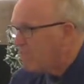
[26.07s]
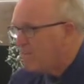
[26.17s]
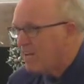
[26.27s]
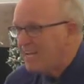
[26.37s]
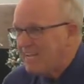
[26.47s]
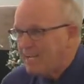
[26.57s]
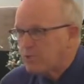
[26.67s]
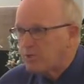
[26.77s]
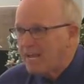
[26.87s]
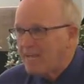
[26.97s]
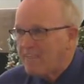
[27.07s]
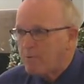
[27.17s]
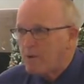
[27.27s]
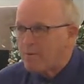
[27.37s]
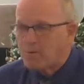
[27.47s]
yesterday, they
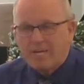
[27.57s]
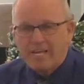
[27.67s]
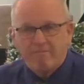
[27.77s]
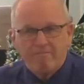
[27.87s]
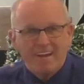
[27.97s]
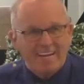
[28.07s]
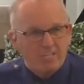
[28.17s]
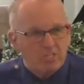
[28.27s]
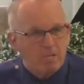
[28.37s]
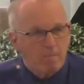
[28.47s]
were able to get it fixed.